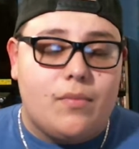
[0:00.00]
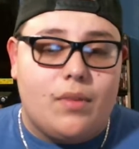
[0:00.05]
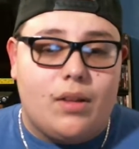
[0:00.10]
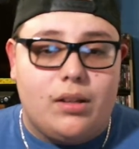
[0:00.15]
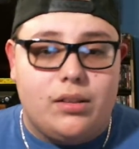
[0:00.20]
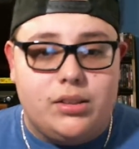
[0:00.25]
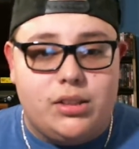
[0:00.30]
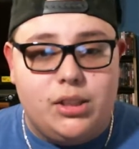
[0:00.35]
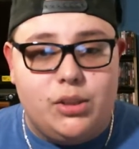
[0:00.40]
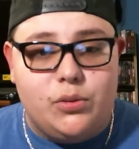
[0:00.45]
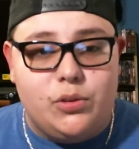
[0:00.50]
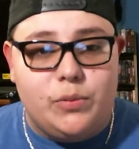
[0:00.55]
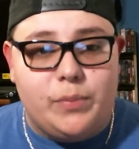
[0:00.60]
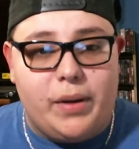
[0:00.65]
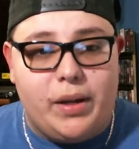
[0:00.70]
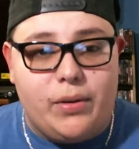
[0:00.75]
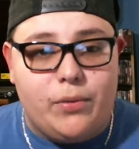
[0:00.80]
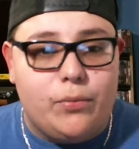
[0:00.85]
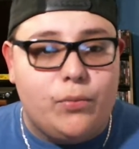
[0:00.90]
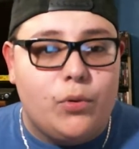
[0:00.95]
She was my
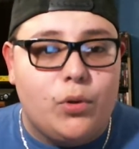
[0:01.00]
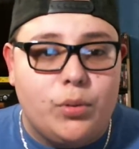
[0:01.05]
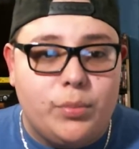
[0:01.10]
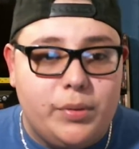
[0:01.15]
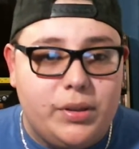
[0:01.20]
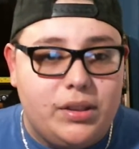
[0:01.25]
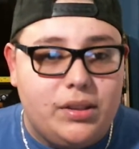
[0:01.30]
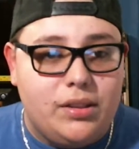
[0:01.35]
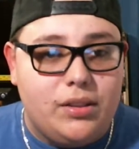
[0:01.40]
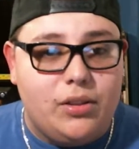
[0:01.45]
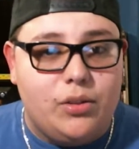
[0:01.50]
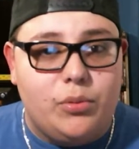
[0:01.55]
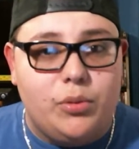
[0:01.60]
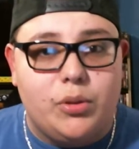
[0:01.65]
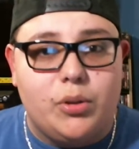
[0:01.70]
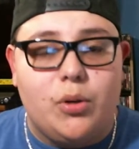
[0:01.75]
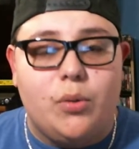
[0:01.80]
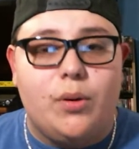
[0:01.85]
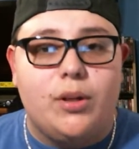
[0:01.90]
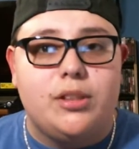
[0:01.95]
informant. We'd
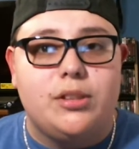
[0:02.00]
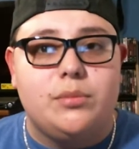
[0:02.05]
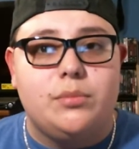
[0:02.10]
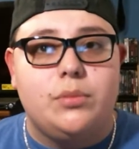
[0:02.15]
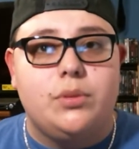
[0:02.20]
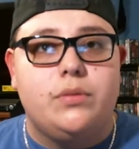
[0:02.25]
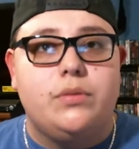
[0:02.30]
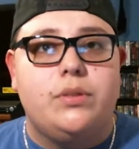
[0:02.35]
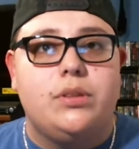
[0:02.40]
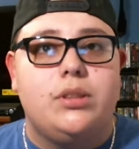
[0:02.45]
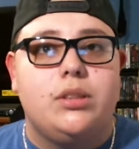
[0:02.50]
go watch the movie.